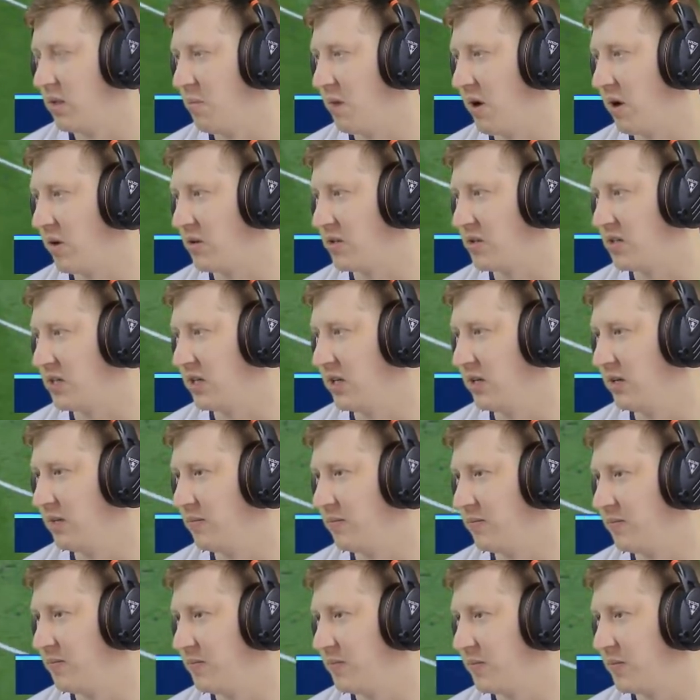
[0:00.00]

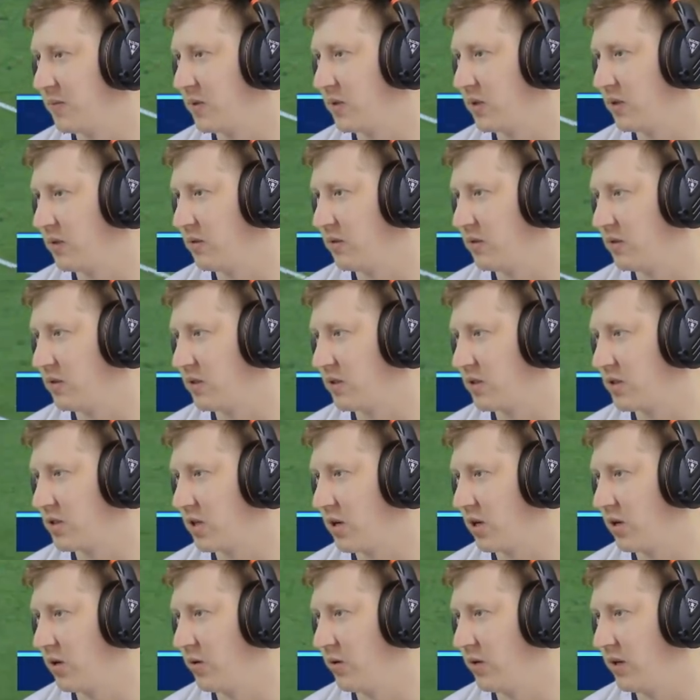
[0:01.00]
embarrassing
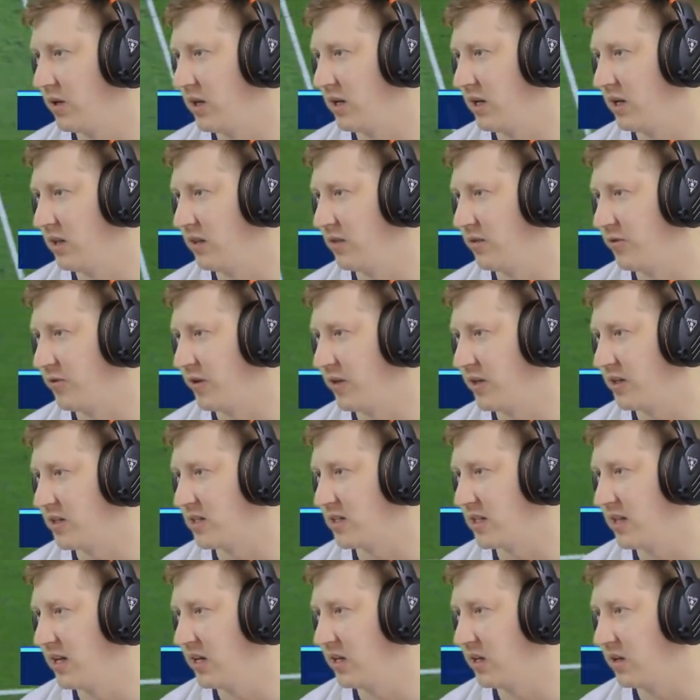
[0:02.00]
show in the
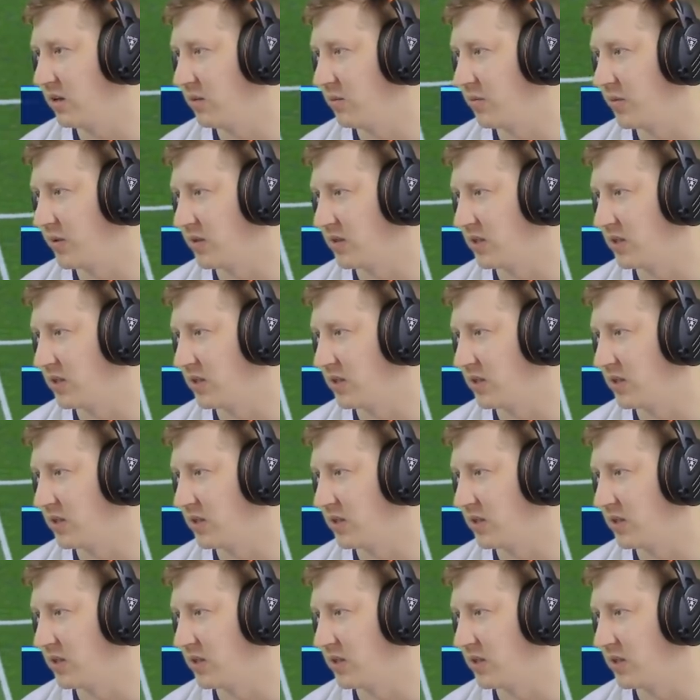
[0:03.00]
first leg.